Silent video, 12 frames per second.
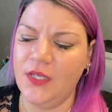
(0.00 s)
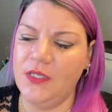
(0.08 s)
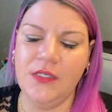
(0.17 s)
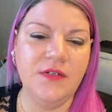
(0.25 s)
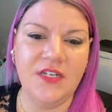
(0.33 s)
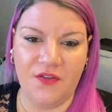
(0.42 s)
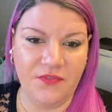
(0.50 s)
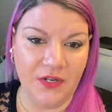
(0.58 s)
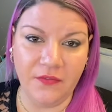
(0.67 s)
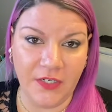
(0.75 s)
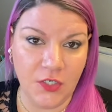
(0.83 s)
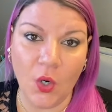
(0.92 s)
You
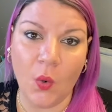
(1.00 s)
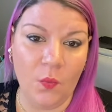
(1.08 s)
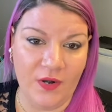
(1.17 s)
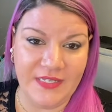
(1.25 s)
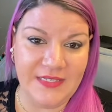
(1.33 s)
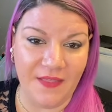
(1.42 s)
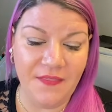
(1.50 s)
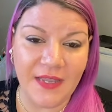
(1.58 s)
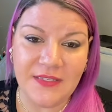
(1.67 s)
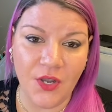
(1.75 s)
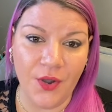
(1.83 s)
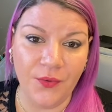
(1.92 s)
definitely don't want to set
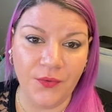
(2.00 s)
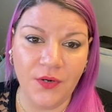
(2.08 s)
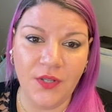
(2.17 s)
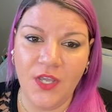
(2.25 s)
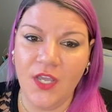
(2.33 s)
that tone.